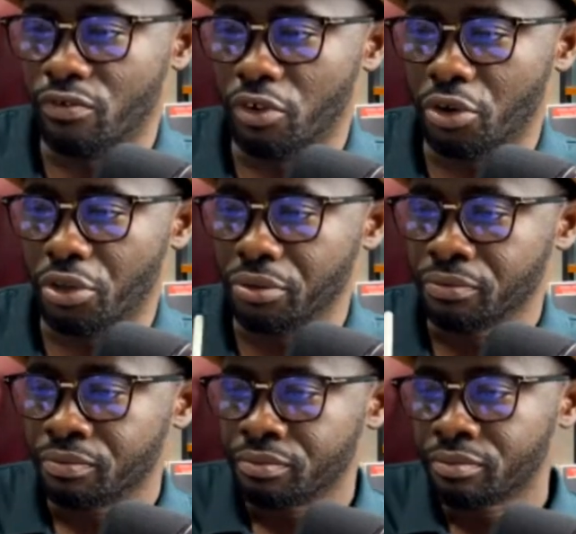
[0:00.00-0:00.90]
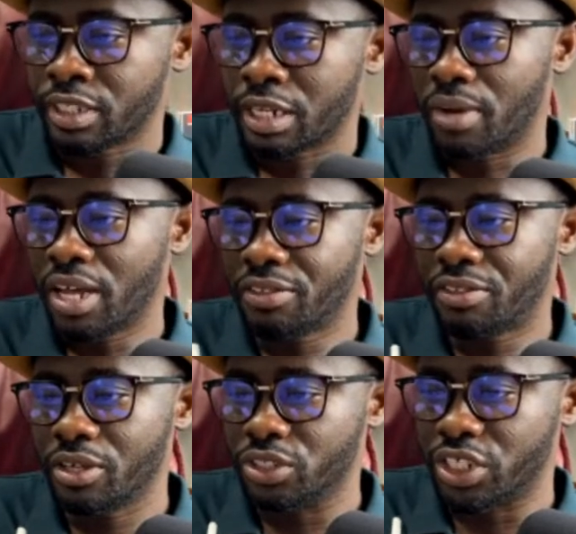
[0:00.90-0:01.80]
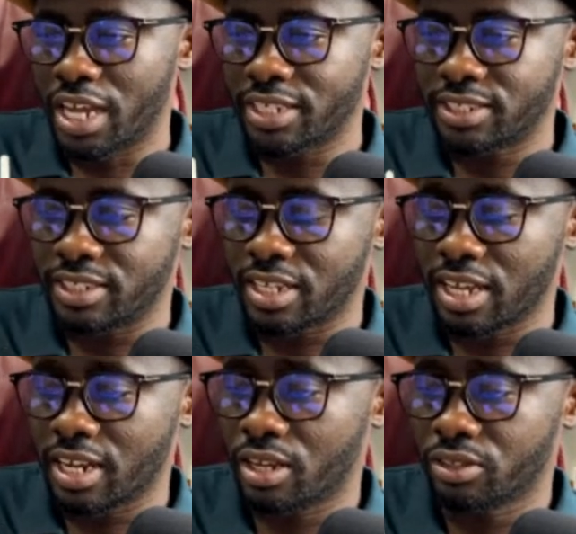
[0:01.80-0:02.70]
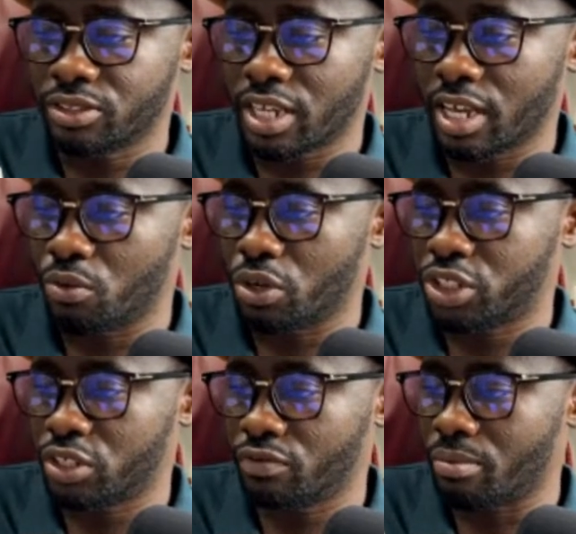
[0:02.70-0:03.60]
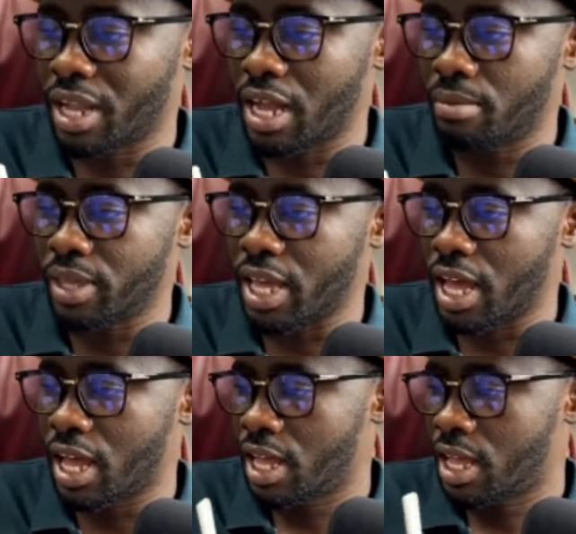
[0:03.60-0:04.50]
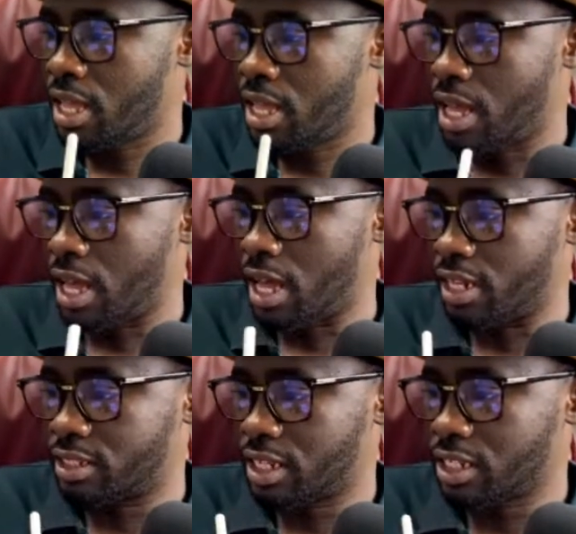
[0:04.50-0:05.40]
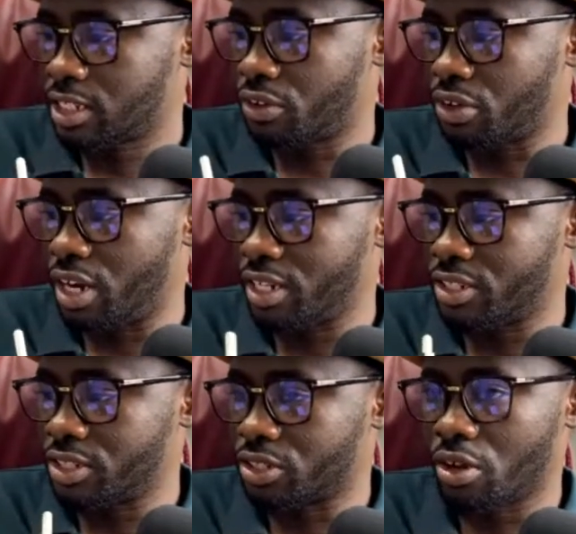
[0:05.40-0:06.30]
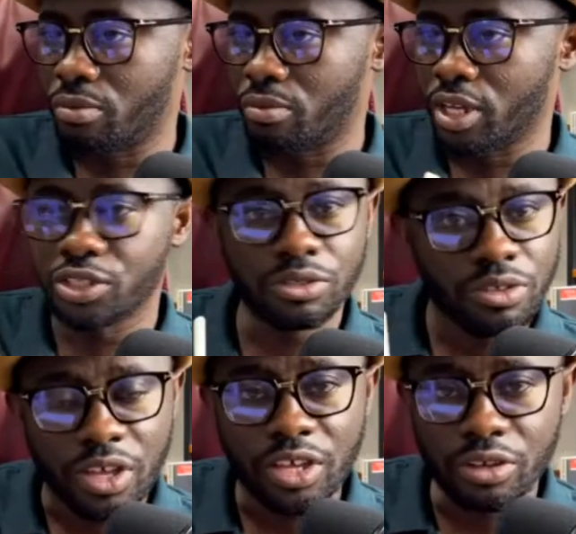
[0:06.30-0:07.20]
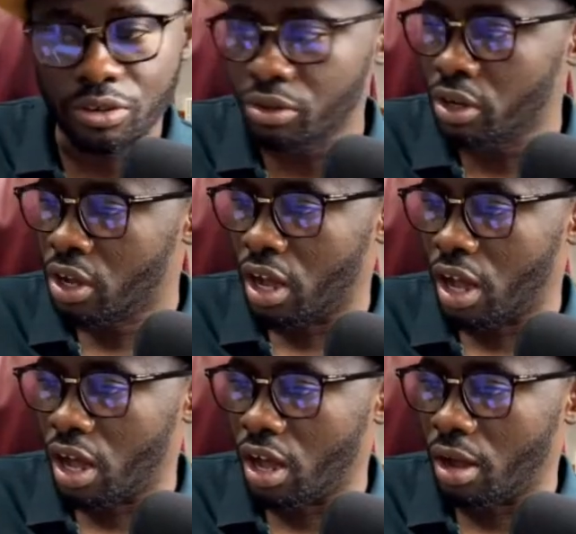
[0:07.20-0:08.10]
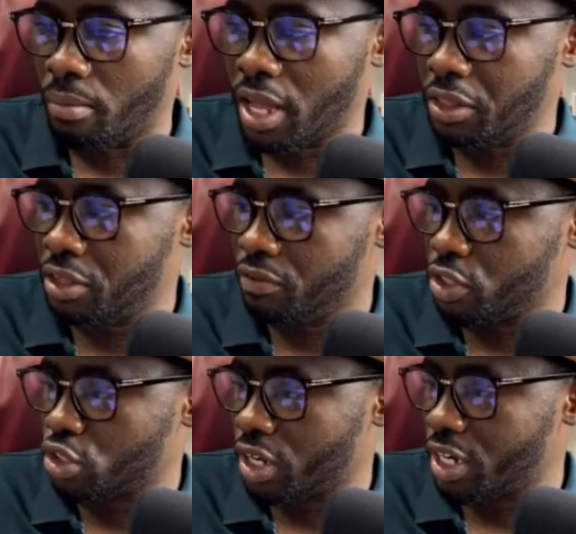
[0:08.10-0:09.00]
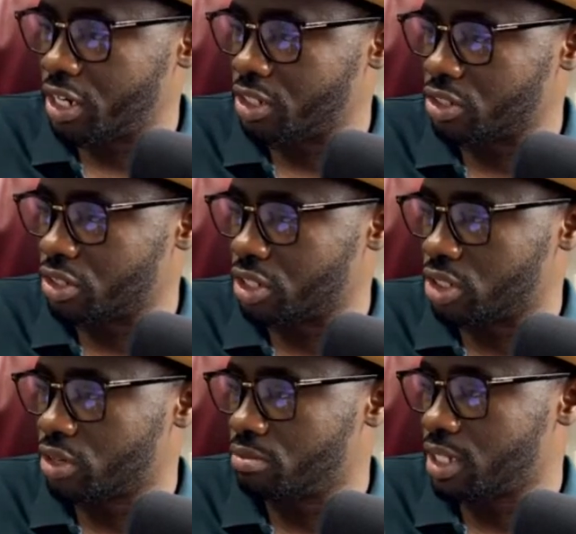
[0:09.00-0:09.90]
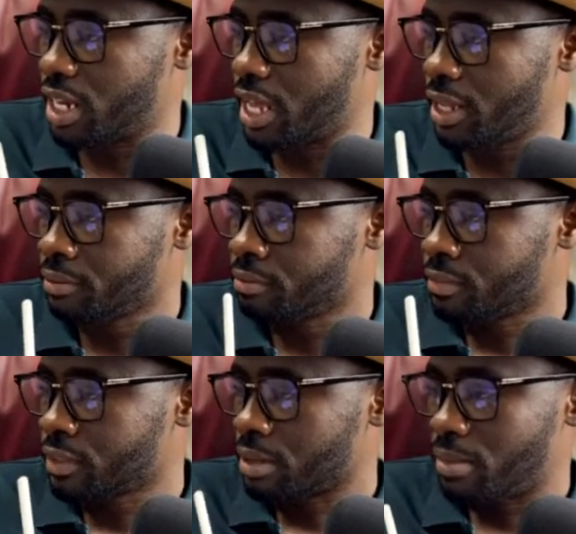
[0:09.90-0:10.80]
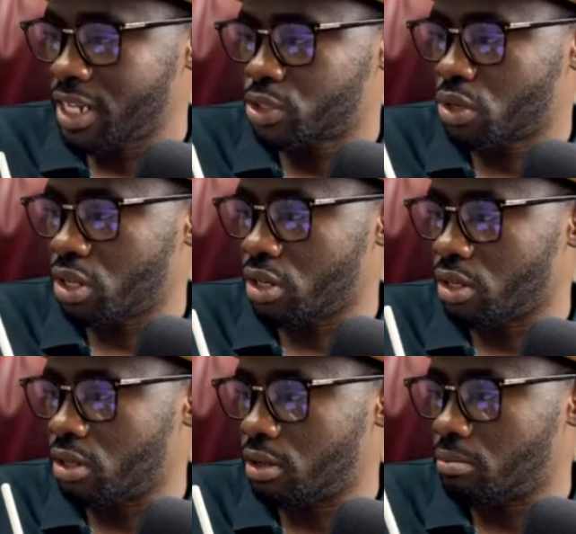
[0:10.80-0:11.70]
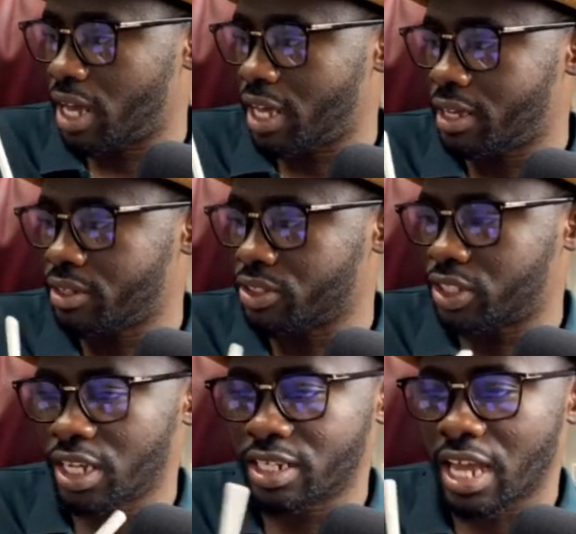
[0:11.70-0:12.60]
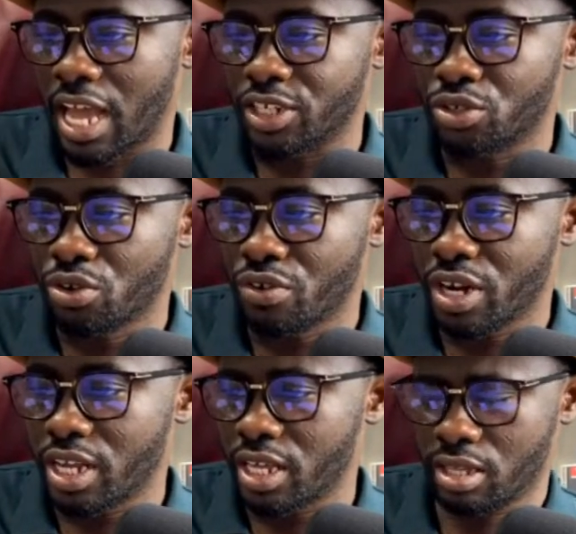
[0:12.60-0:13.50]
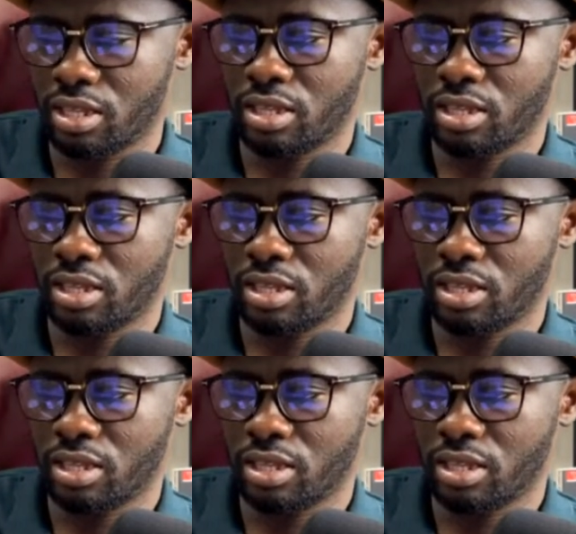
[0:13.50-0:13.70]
for you. Matthew Jassy said, hello, sir, watching from Gambia. Uh, thanks for your lectures. God bless you. Thank you, uh, Matthew, for joining us on the stream today. Maxwell Michael said, I do really